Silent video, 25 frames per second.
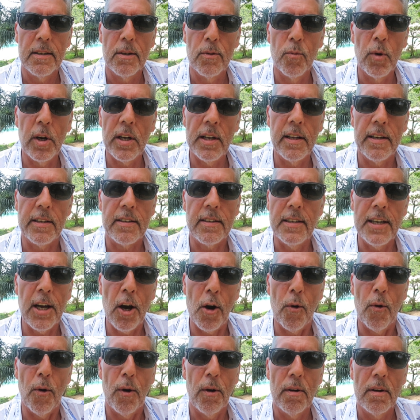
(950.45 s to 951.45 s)
What lesson?
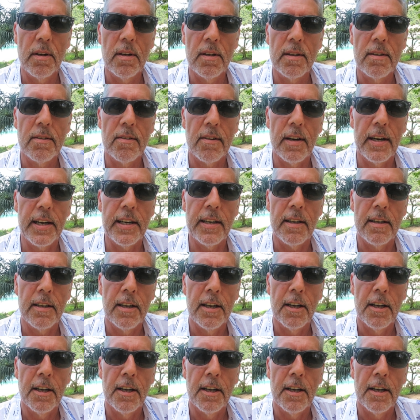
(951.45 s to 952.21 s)
No, right?